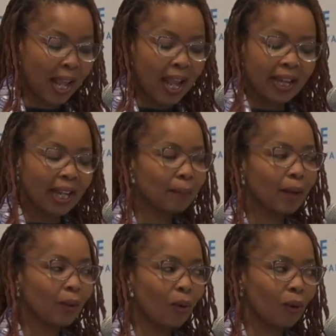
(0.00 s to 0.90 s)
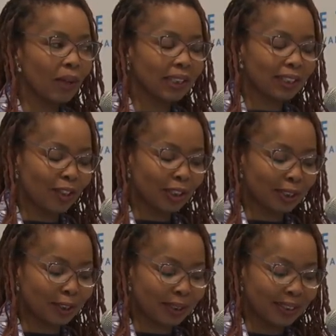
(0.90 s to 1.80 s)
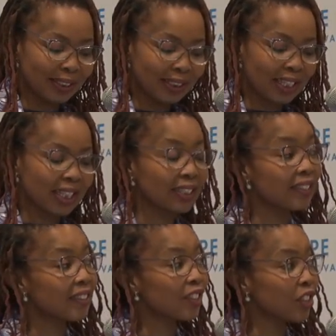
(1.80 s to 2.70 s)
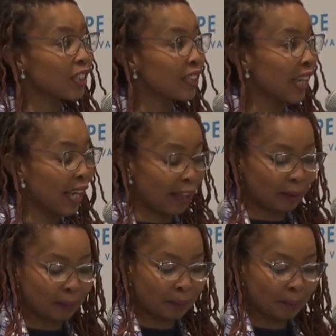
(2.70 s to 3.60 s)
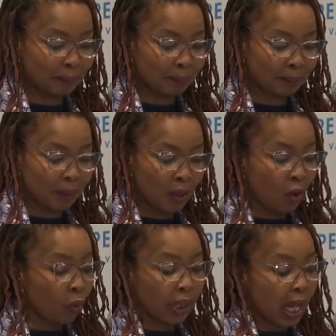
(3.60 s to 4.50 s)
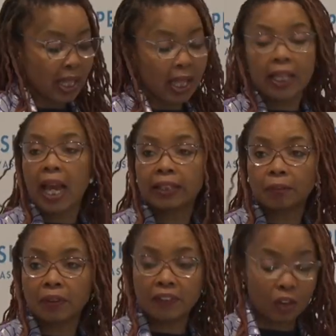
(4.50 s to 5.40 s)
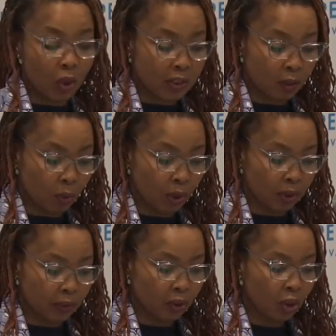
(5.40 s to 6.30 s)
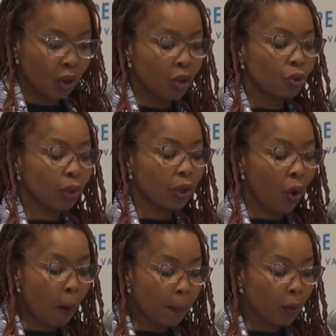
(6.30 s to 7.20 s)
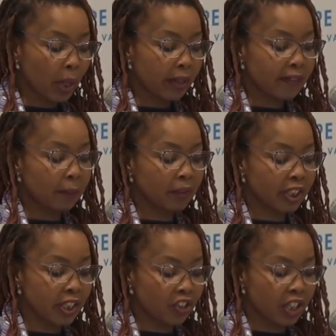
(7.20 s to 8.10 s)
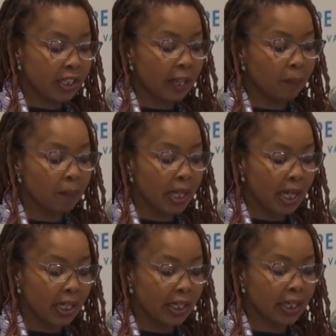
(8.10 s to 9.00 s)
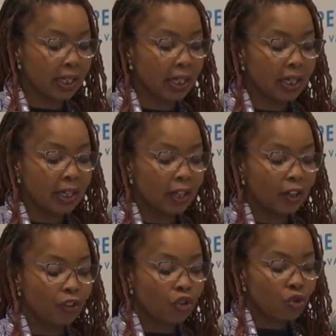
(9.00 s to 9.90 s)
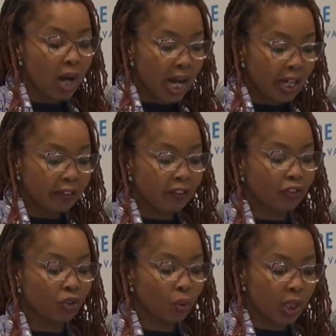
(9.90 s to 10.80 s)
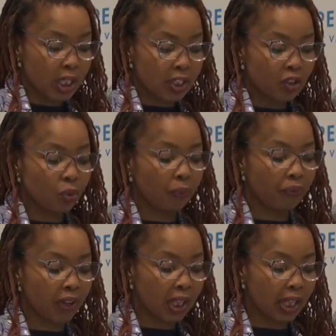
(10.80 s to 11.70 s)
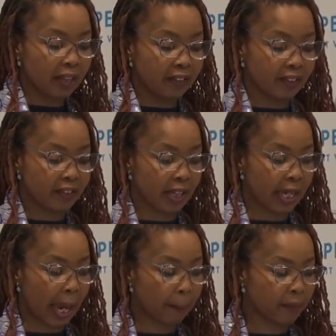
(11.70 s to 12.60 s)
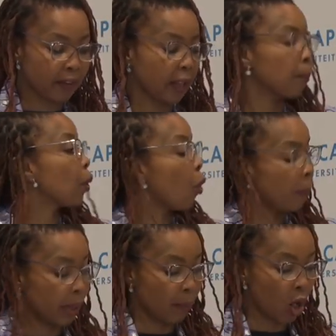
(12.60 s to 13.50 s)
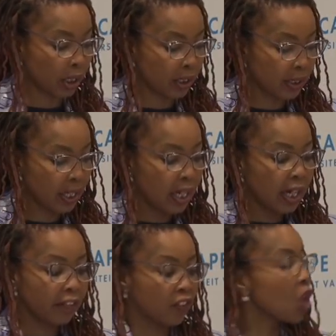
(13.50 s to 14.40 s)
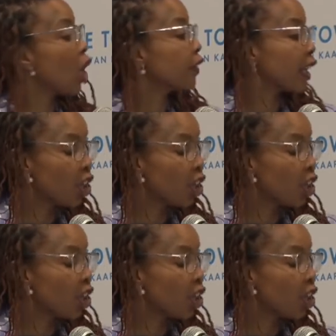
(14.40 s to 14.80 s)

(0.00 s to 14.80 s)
And I'm not always certain that the decisions here or in other academies across the world to incorporate some teaching that merely trains students to fill existing gaps in the employment market is not in